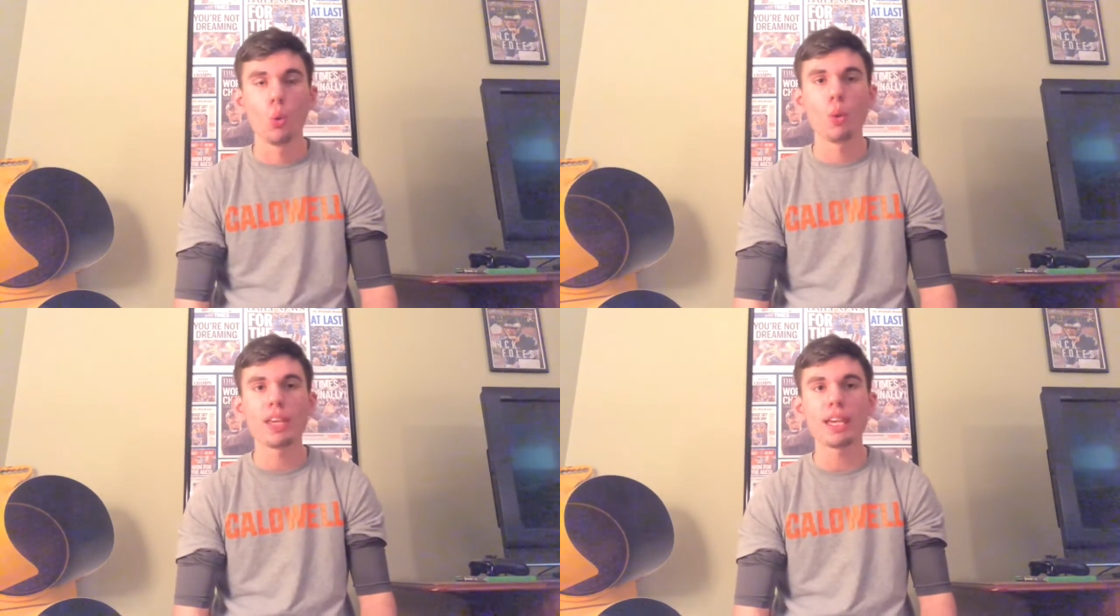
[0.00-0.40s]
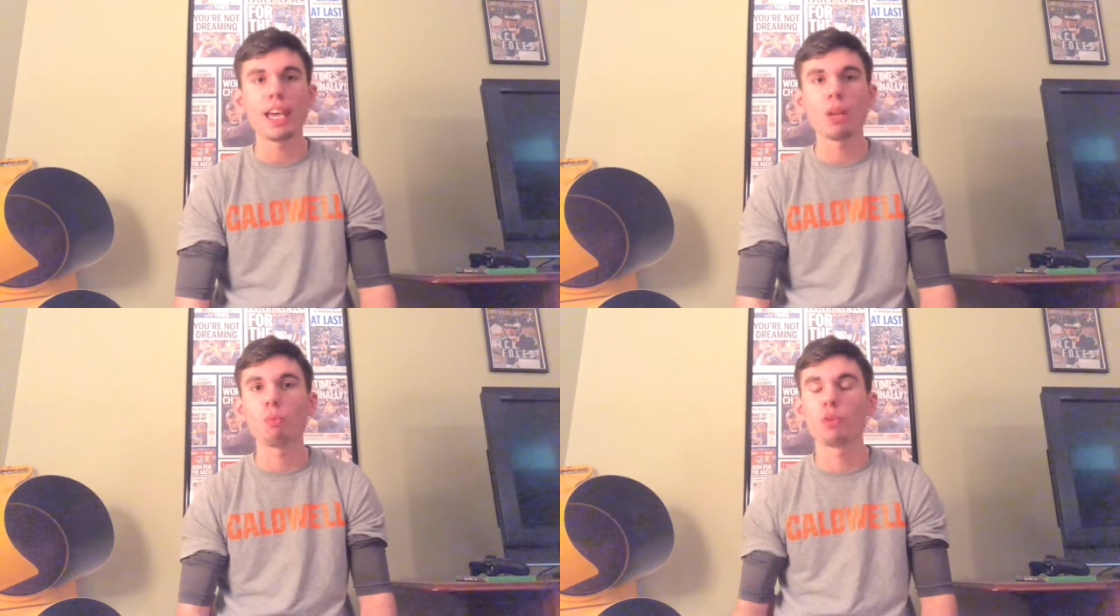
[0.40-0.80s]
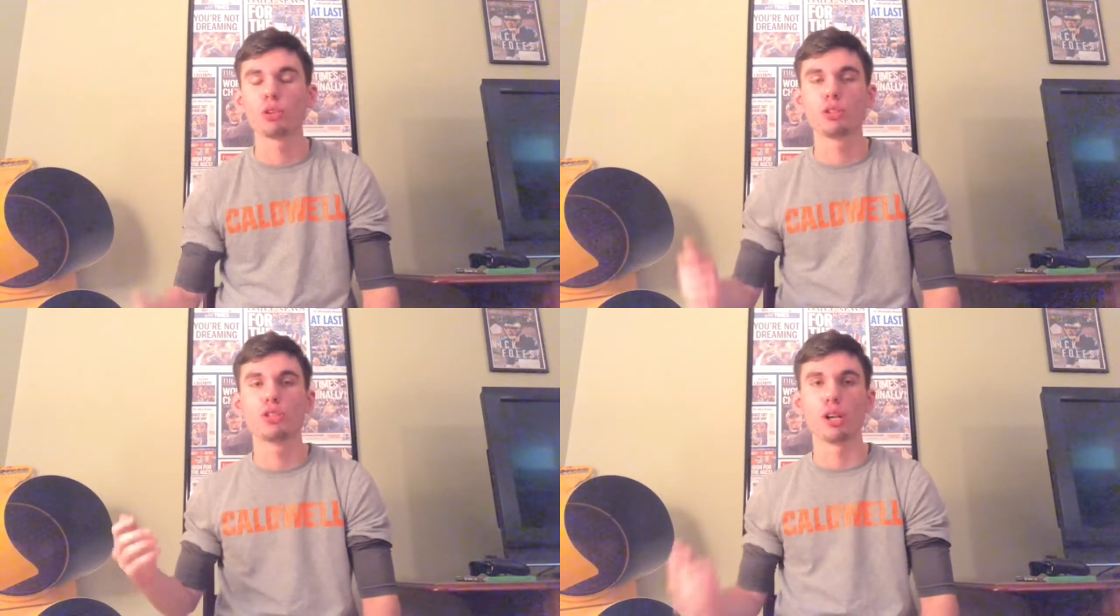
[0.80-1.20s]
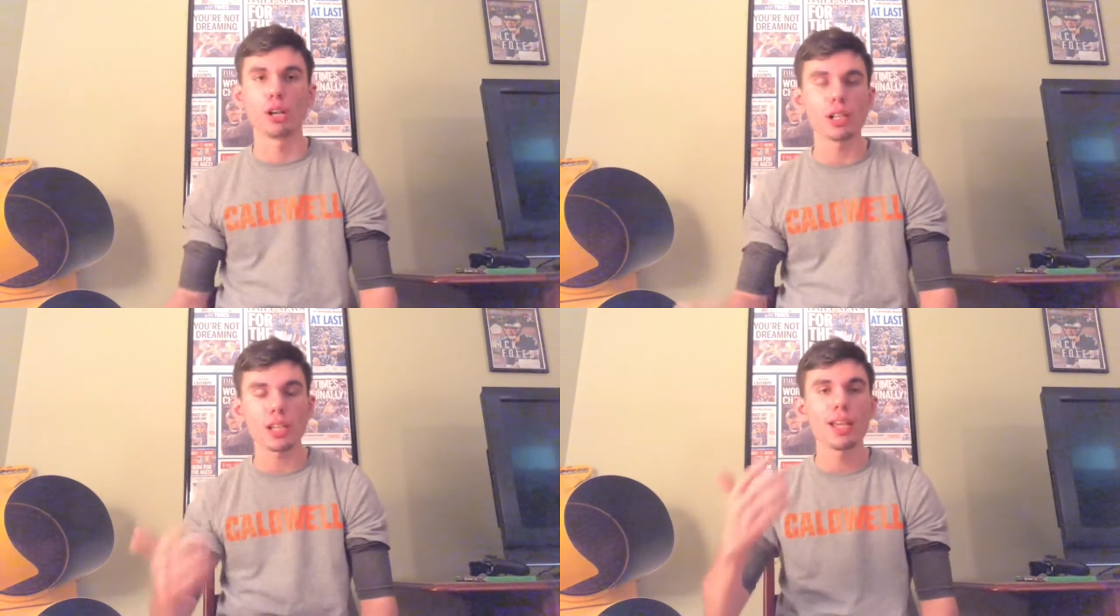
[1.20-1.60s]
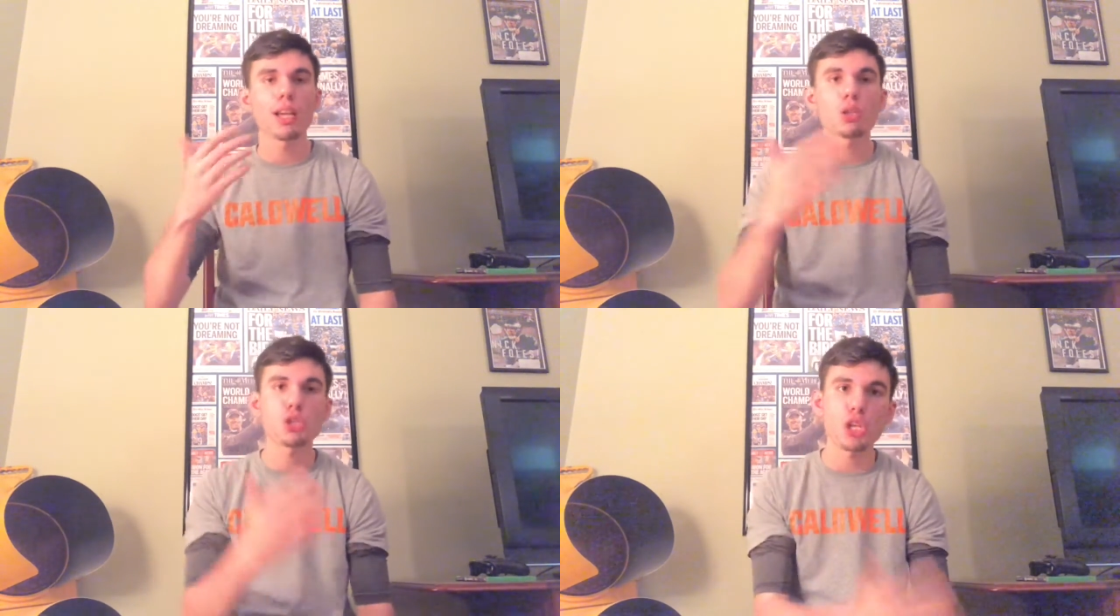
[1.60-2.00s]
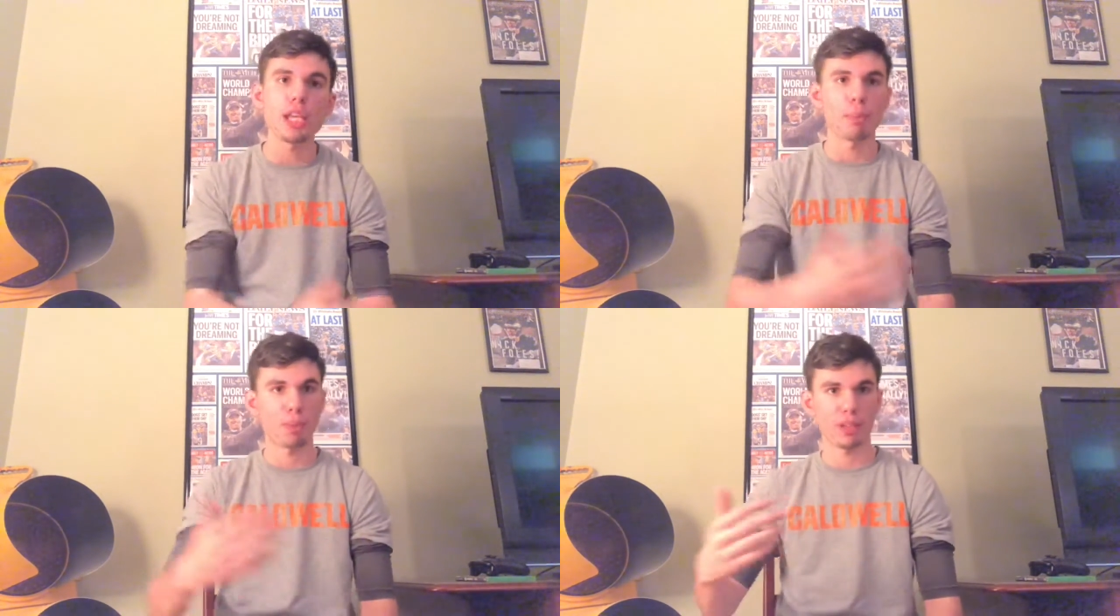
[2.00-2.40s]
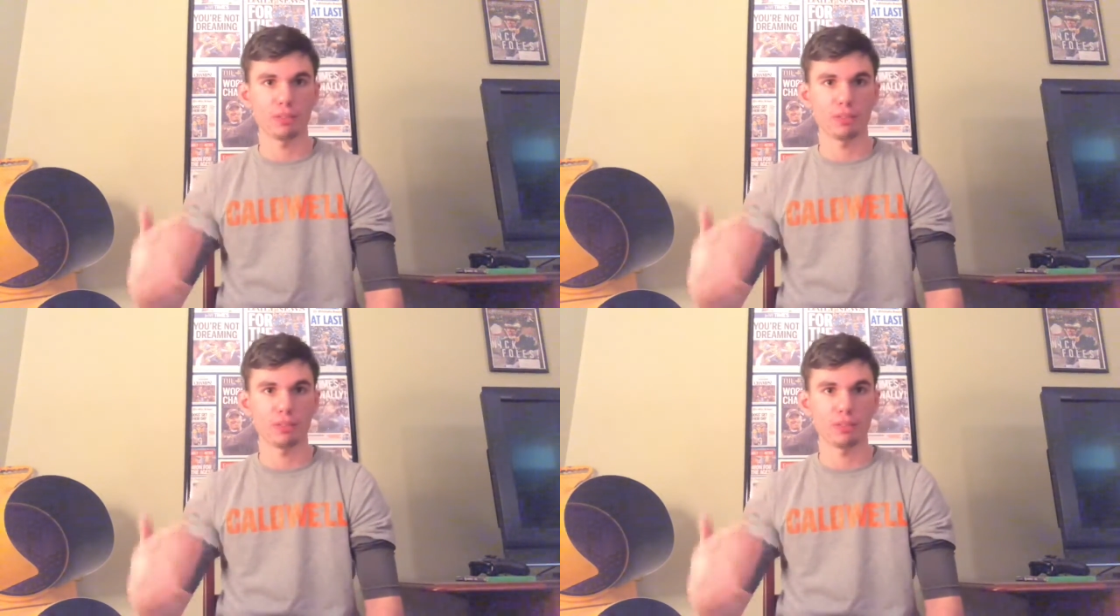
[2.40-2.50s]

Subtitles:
We can get him for dirt cheap.